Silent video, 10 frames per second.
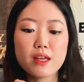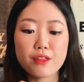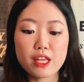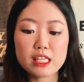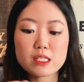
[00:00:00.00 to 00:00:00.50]

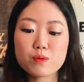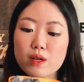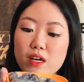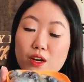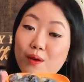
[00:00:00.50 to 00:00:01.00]
These
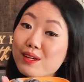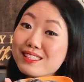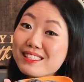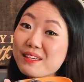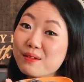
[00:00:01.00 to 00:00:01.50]
were going
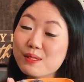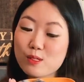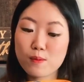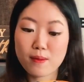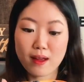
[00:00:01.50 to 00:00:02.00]
on sale in the
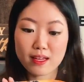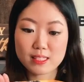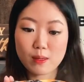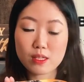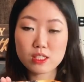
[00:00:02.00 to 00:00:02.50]
supermarket,
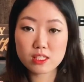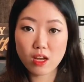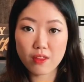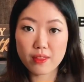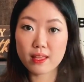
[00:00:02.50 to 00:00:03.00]
so I just
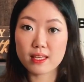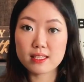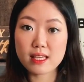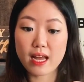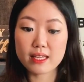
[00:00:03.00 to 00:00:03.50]
got
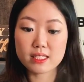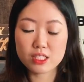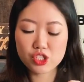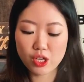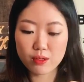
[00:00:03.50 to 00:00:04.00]
these. I
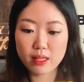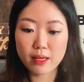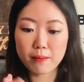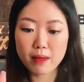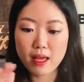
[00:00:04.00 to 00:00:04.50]
de-shelled
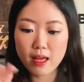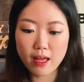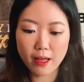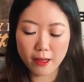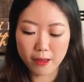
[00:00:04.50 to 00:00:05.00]
them,
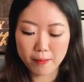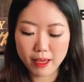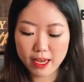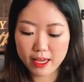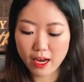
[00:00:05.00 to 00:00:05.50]

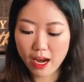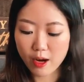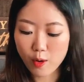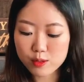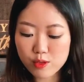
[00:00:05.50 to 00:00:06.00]
and I
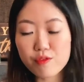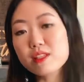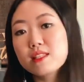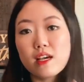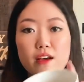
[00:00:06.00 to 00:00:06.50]
also
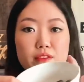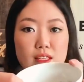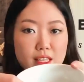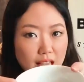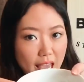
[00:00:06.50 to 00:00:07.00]

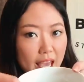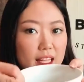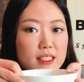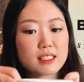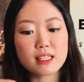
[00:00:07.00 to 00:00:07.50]
reserved the
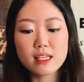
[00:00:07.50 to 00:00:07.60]
heads.